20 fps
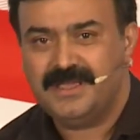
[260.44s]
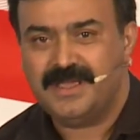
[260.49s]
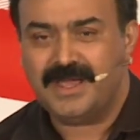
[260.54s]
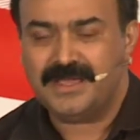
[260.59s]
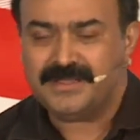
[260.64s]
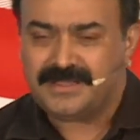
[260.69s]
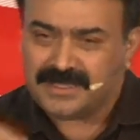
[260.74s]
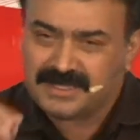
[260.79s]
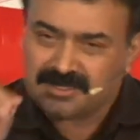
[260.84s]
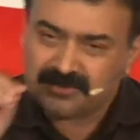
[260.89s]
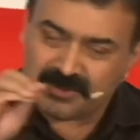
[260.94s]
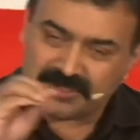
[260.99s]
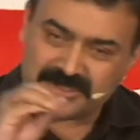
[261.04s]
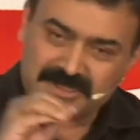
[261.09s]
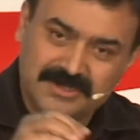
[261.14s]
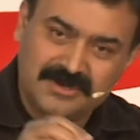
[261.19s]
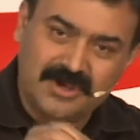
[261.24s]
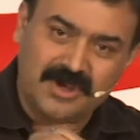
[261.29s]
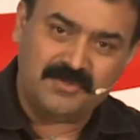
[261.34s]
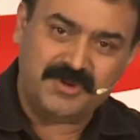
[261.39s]
I think it was
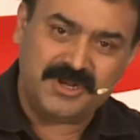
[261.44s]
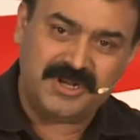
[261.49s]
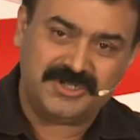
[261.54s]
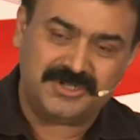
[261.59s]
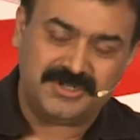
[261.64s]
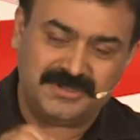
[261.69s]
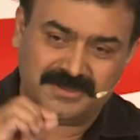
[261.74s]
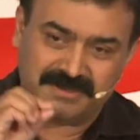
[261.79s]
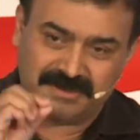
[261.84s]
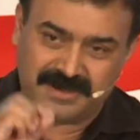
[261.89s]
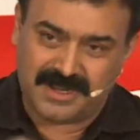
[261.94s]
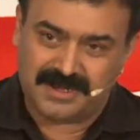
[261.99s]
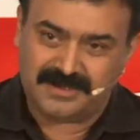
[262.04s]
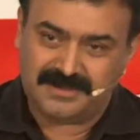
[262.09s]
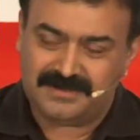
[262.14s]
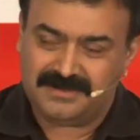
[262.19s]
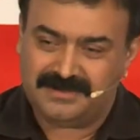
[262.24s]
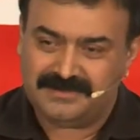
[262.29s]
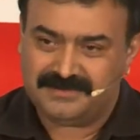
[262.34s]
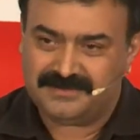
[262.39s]
a combination, the
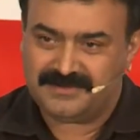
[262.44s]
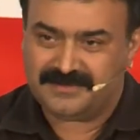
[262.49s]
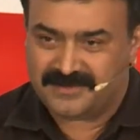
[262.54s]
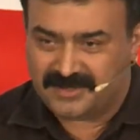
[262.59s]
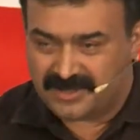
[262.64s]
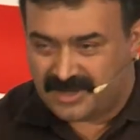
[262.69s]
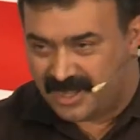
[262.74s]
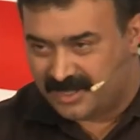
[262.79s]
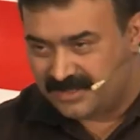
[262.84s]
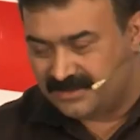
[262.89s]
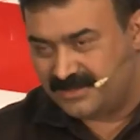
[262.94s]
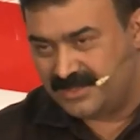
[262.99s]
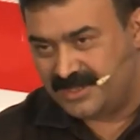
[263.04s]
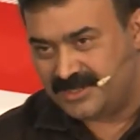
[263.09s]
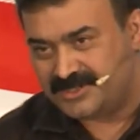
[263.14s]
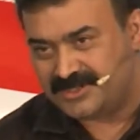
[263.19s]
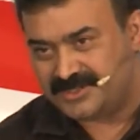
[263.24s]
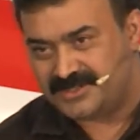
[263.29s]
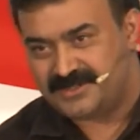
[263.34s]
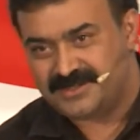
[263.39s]
rain, Rag
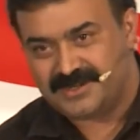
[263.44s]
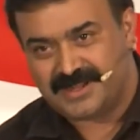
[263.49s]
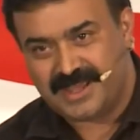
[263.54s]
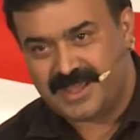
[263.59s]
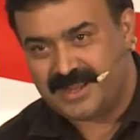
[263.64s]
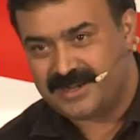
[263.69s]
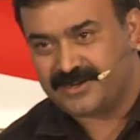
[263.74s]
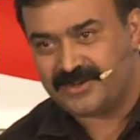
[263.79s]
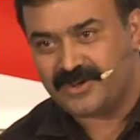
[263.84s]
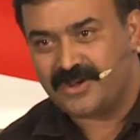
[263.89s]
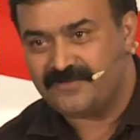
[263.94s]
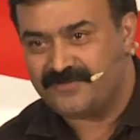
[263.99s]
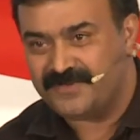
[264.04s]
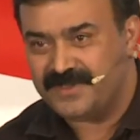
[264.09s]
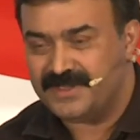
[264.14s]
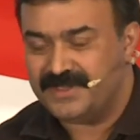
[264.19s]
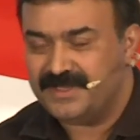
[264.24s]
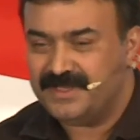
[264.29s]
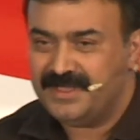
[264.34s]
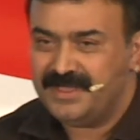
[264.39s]
Desh, and
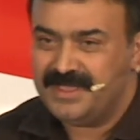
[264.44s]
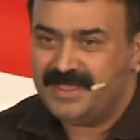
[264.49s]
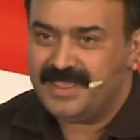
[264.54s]
coffee.